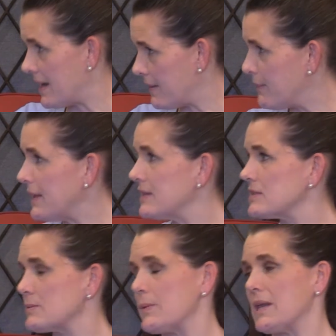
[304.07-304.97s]
it. I'm here
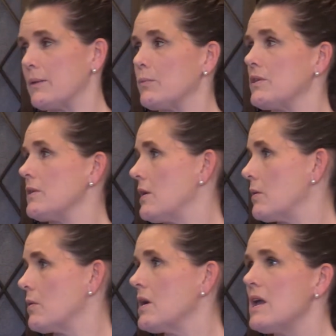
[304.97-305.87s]
speaking with
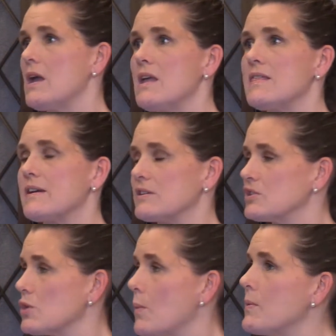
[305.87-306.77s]
you.
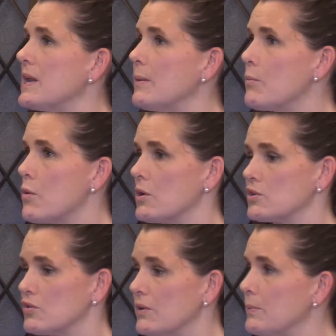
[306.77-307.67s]
There's so many more
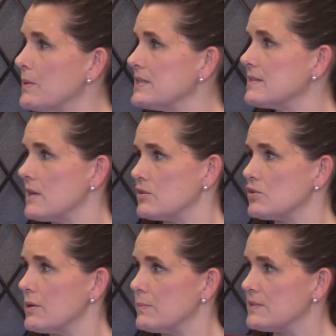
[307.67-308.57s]
treatments and
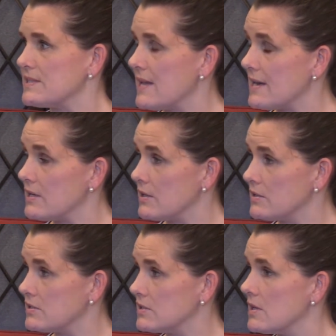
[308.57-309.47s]
treatment
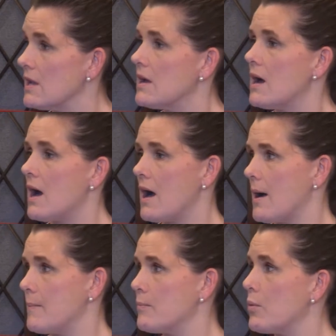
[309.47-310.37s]
centers
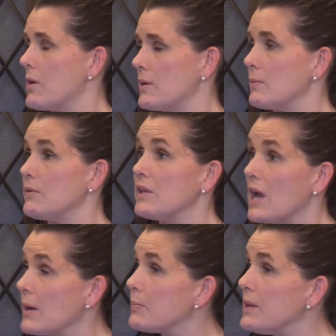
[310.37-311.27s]
where
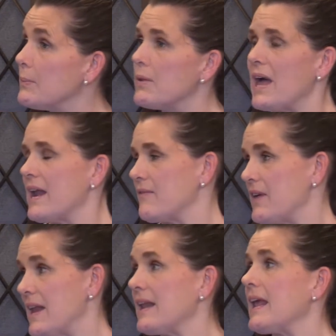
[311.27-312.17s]
young people of
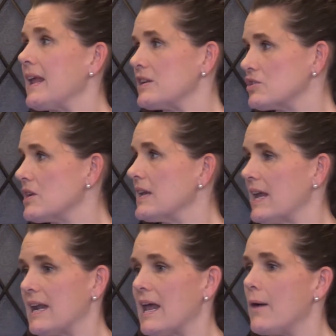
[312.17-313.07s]
any age can
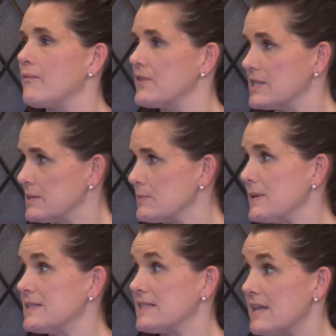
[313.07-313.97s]
get help for a
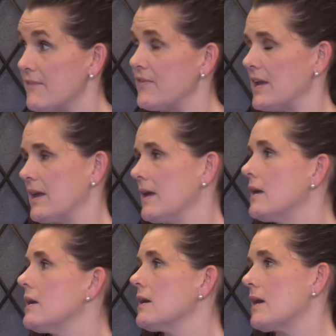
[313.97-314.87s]
specific.
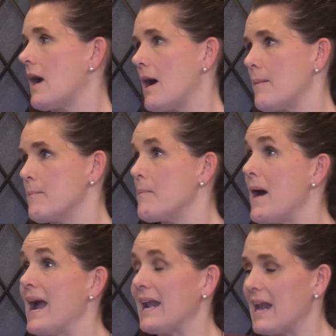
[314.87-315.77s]

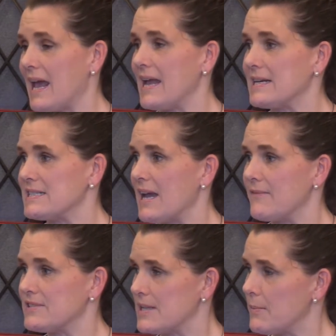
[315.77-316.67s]
Mine, I had to
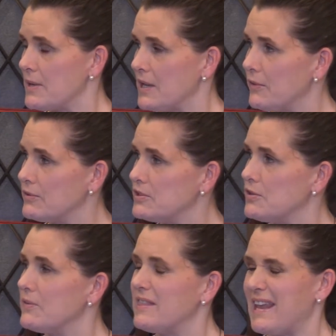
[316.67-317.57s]
have somebody who could
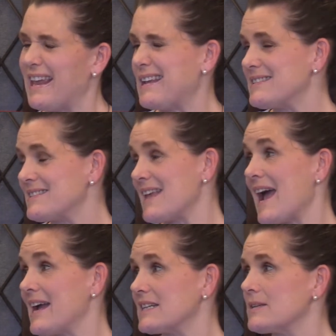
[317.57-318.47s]
do the
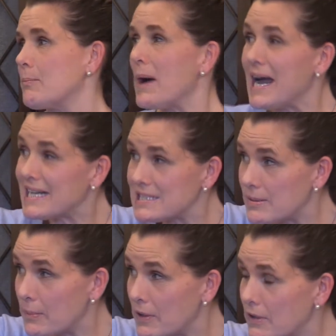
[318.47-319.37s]
exact
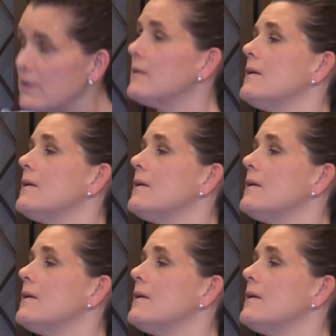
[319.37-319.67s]
possible